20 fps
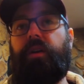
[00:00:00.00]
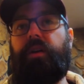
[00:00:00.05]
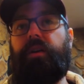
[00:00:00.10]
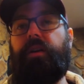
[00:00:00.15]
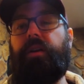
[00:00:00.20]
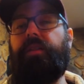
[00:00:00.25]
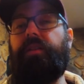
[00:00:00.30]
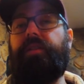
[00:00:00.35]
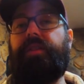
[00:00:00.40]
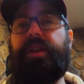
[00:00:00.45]

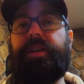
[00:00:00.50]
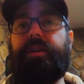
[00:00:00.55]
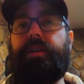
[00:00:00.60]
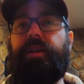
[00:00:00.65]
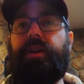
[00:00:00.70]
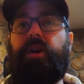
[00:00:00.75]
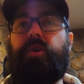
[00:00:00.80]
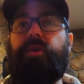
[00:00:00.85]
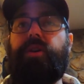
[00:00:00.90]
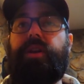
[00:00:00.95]
Another thing
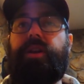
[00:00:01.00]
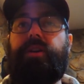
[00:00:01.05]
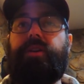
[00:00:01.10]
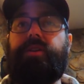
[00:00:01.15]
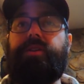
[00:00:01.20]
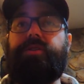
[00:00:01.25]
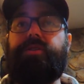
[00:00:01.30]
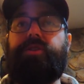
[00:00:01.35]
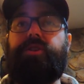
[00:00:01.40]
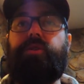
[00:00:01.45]
to note
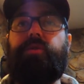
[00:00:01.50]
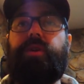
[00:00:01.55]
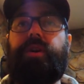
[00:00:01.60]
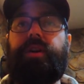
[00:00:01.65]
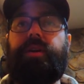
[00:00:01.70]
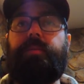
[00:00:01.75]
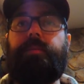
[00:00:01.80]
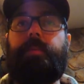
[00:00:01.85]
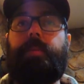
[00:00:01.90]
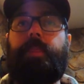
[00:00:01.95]
here is
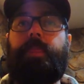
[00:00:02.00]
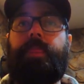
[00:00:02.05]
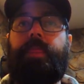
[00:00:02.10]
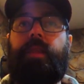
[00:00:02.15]
doing